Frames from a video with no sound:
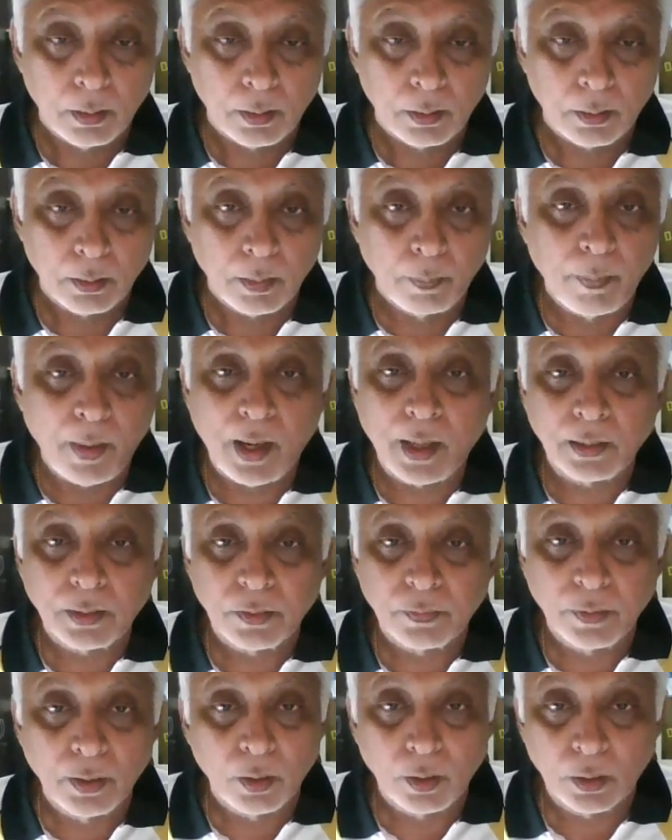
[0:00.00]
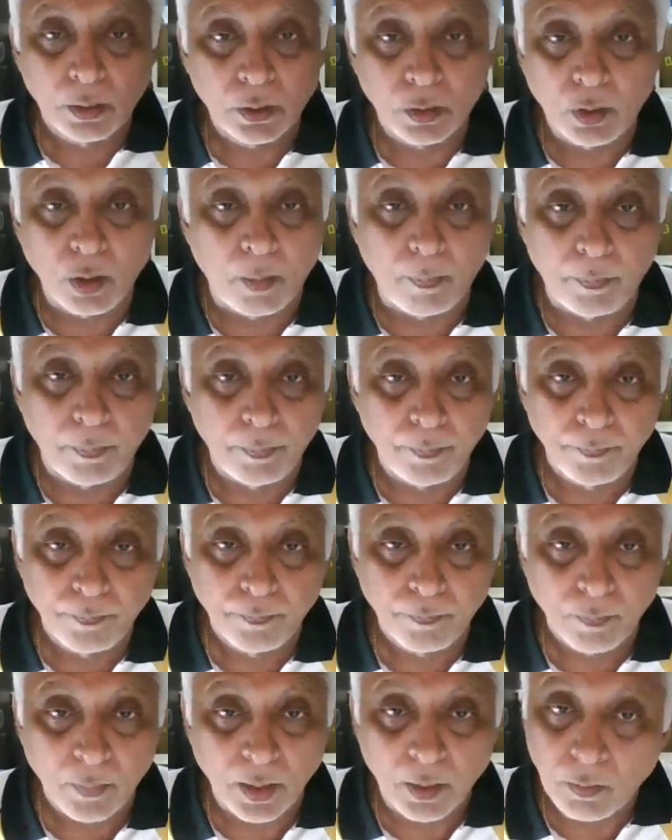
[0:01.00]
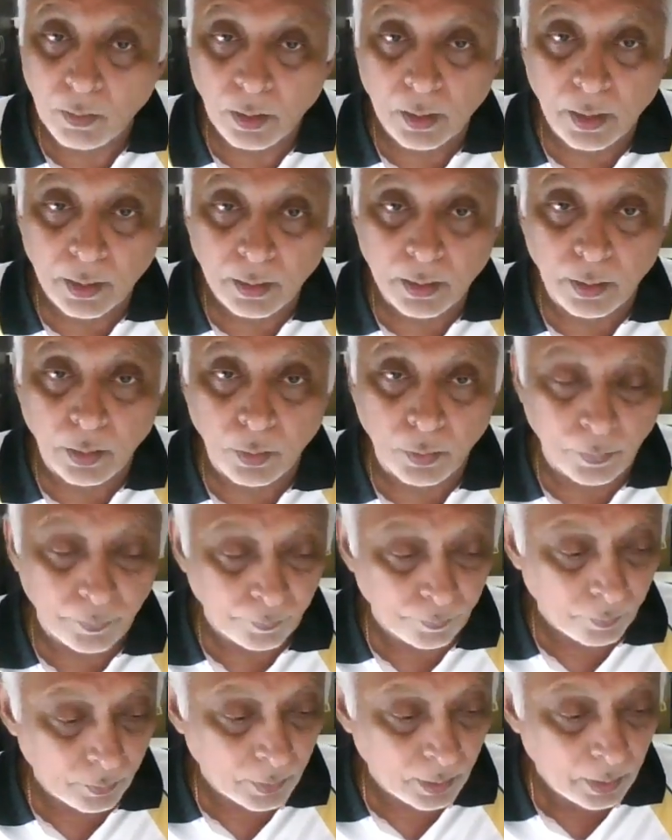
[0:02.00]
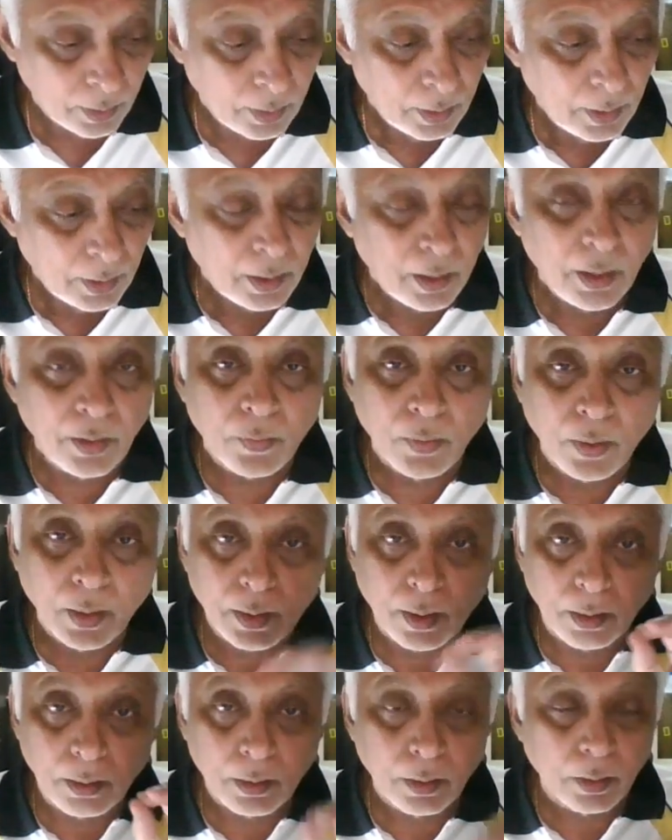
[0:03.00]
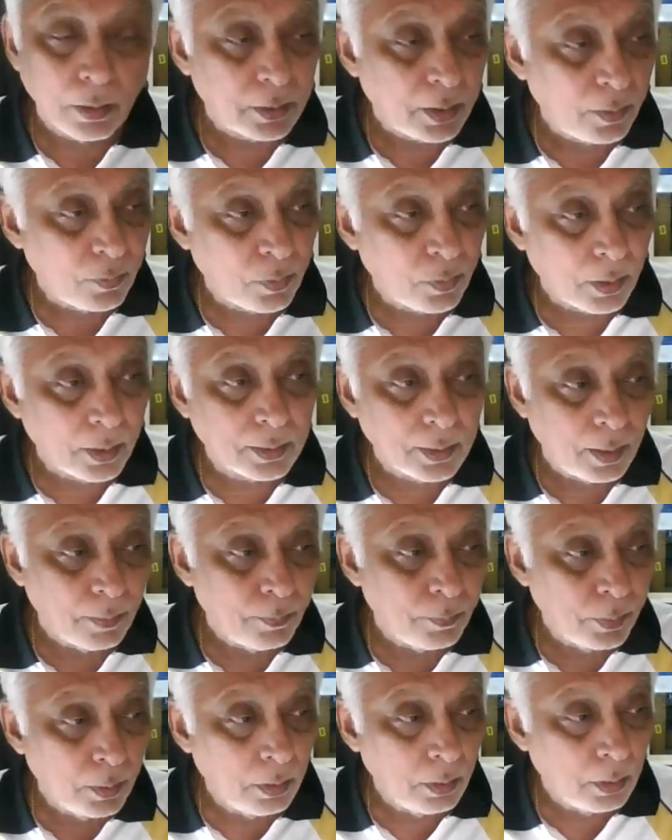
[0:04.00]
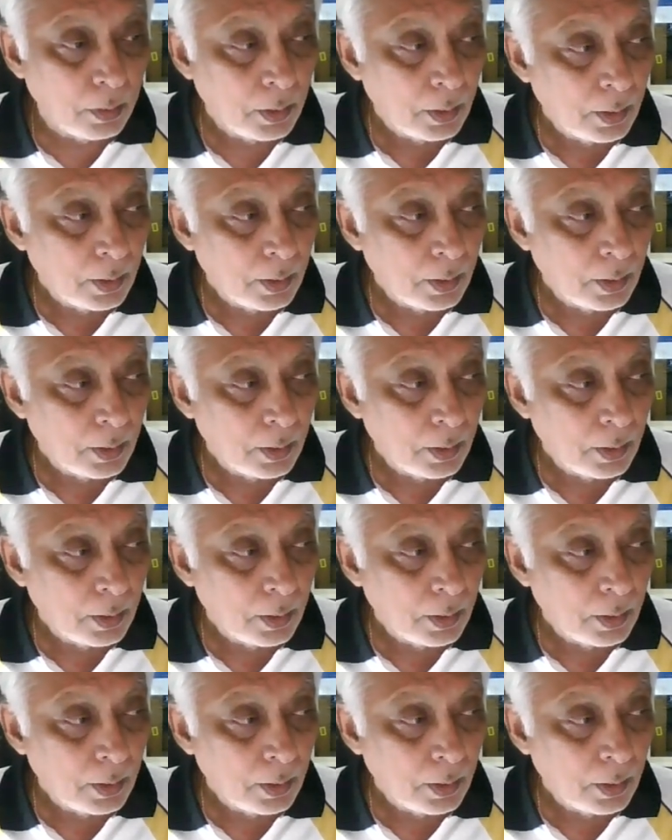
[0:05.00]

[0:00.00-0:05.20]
the match will not stop. It will continue. It will continue. Say, for example,